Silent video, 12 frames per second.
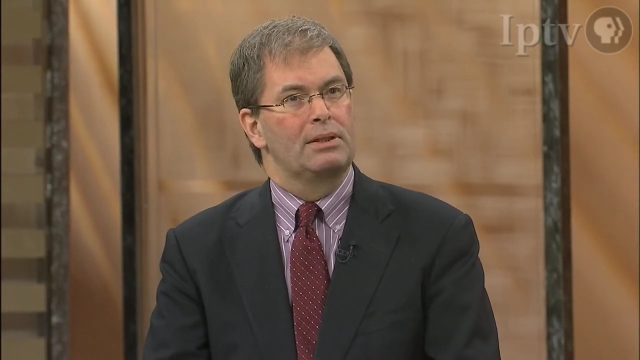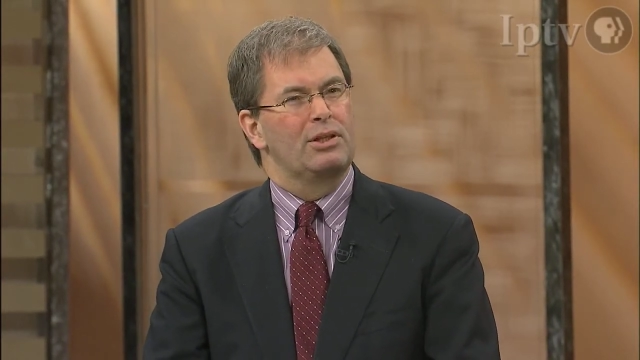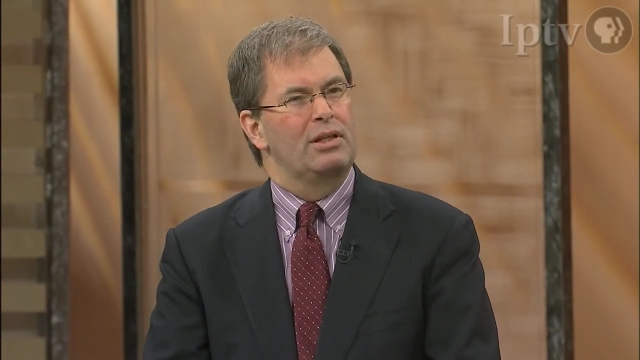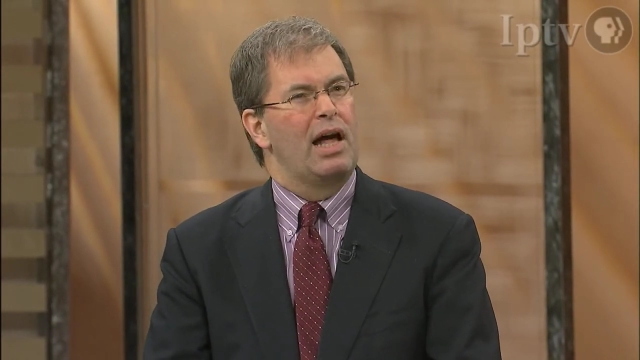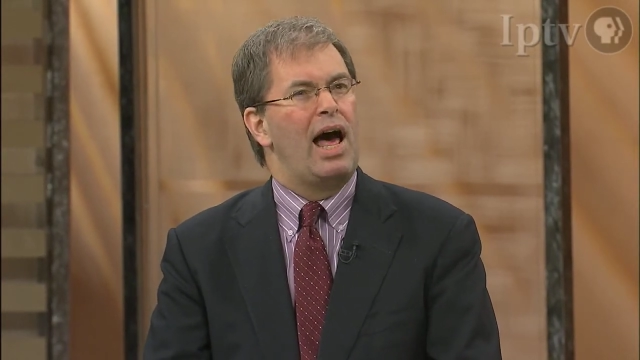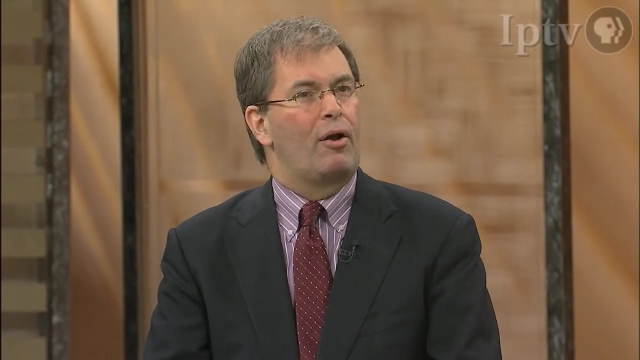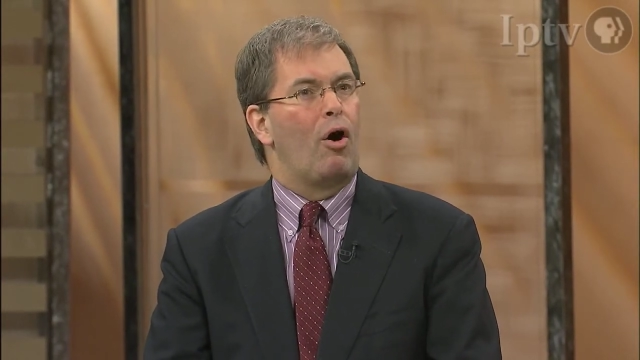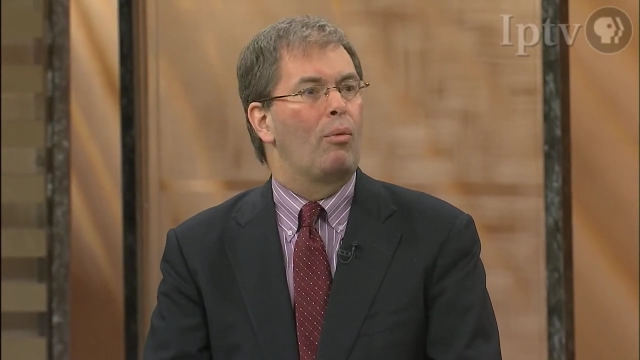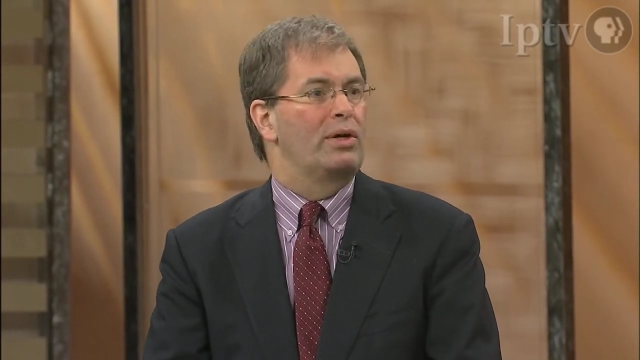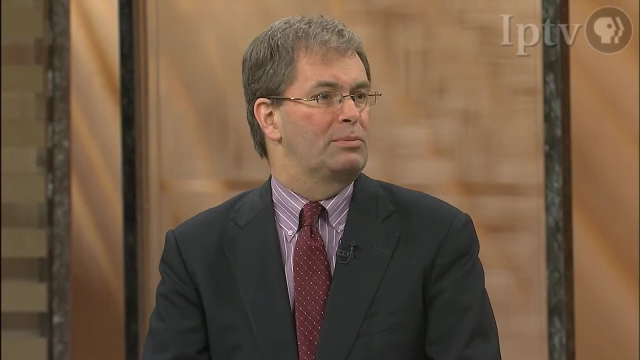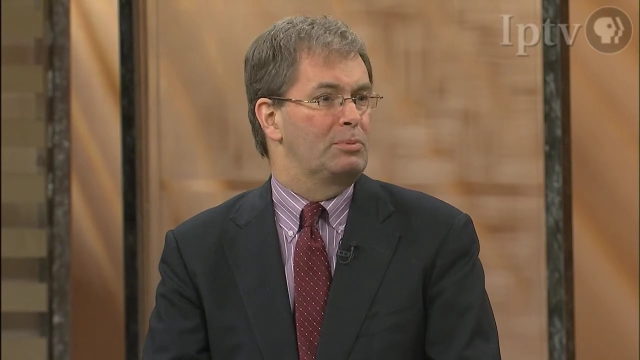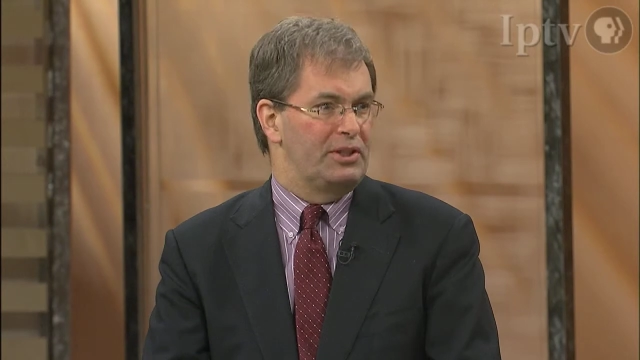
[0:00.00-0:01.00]
not
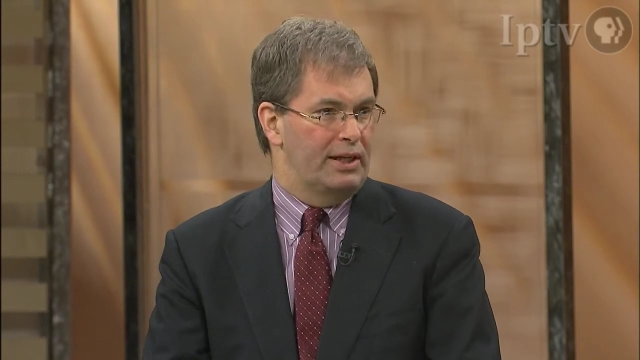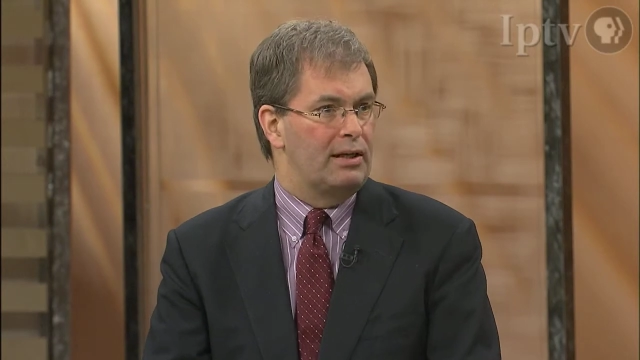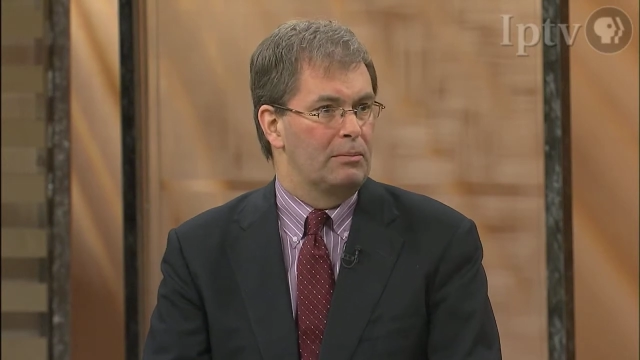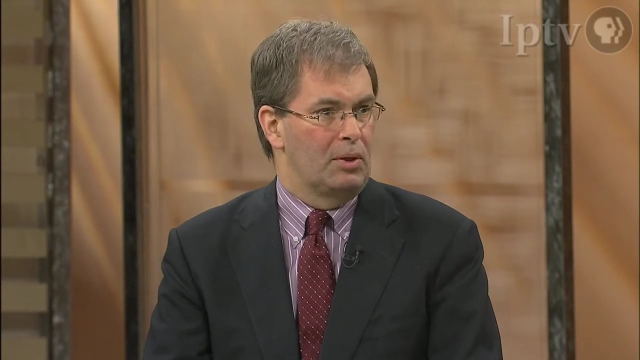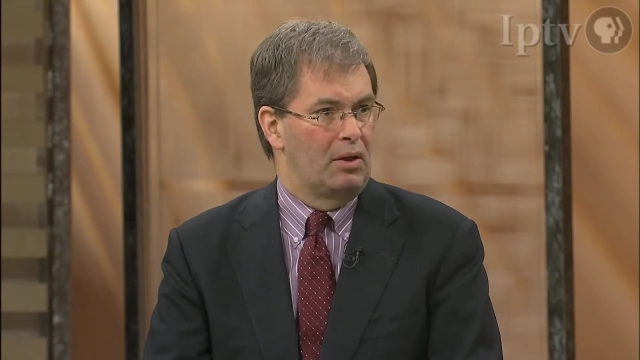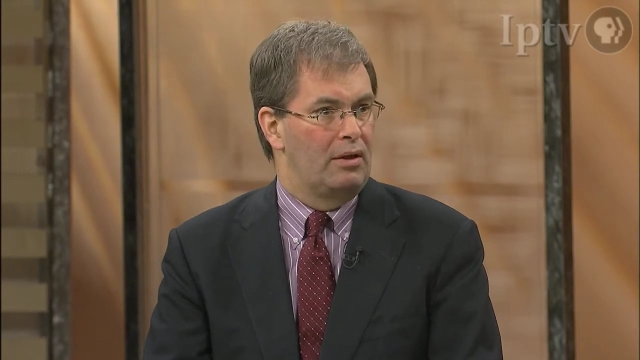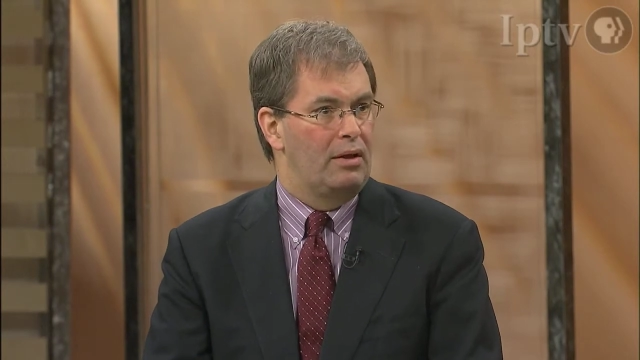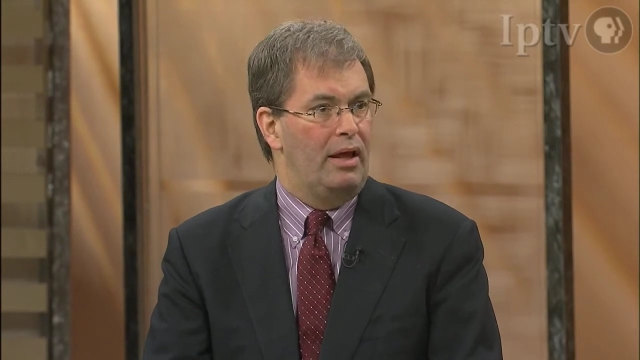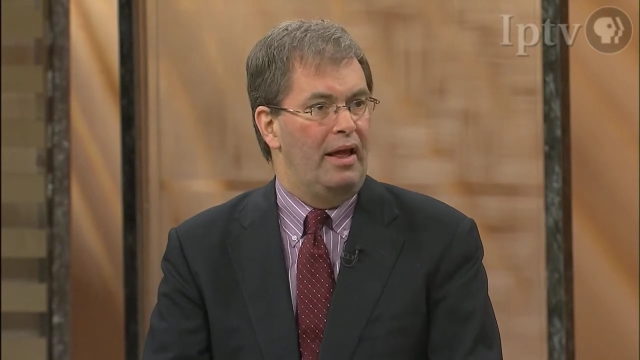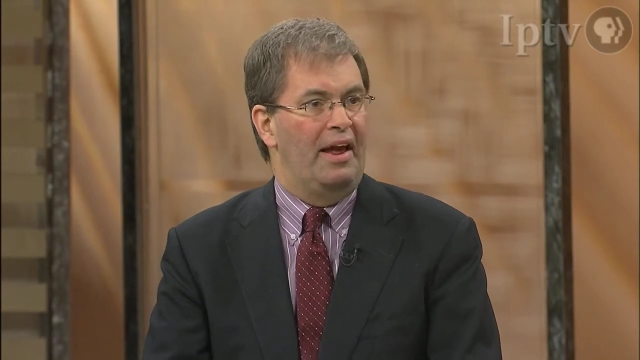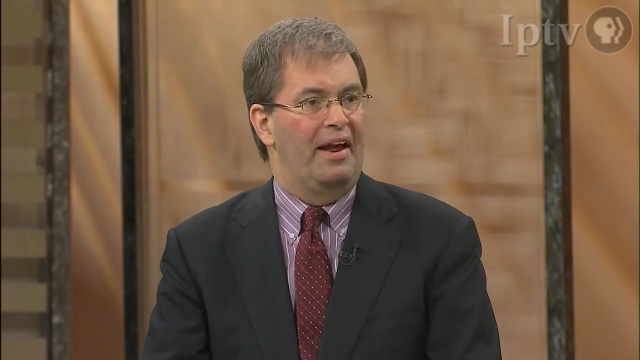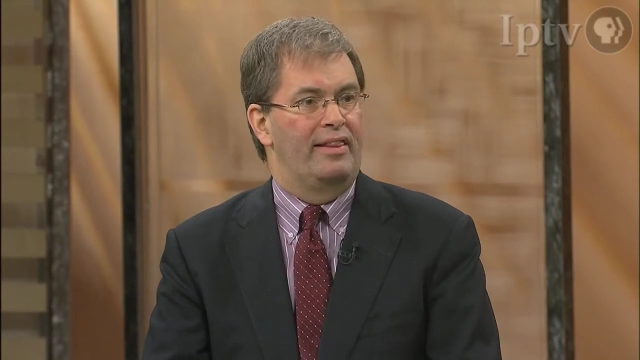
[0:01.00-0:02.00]
always predictable,
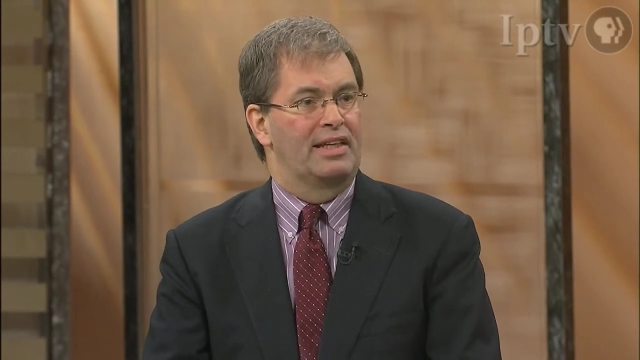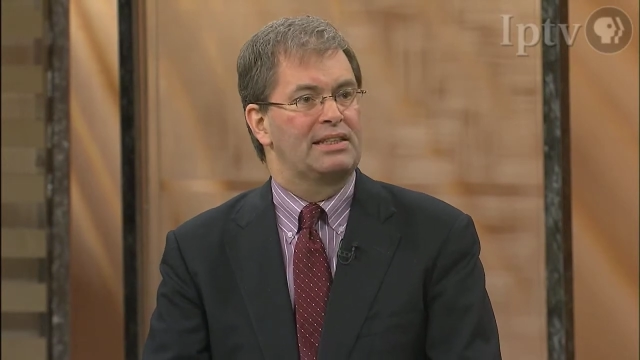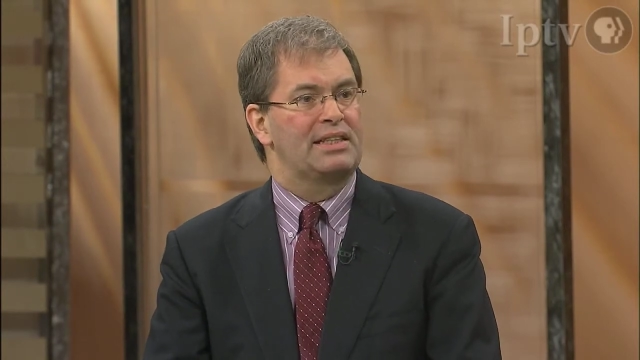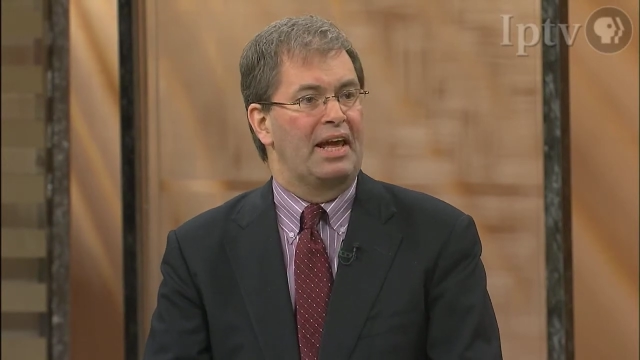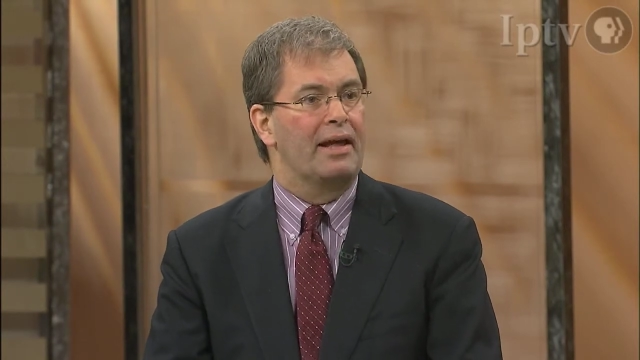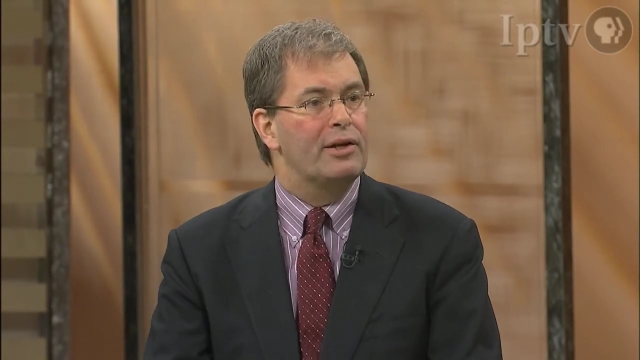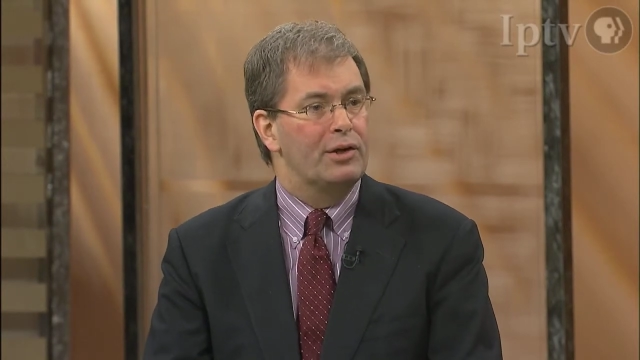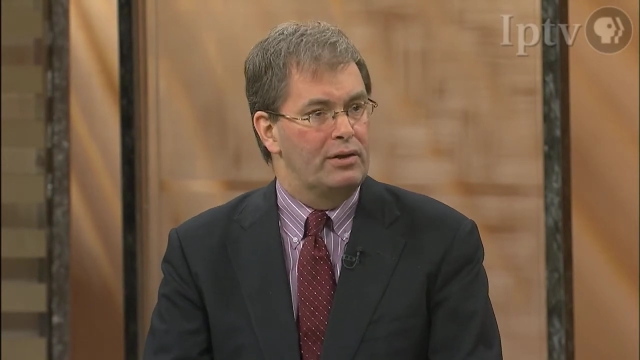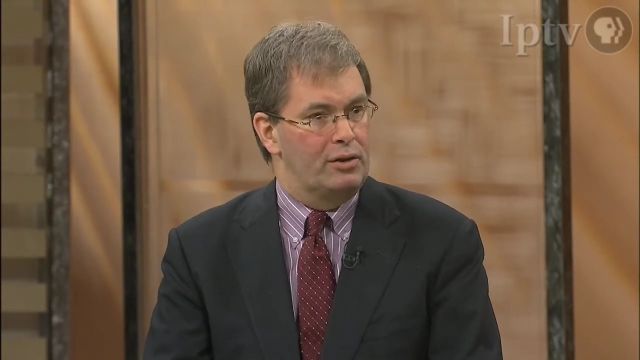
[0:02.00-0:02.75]
and the standard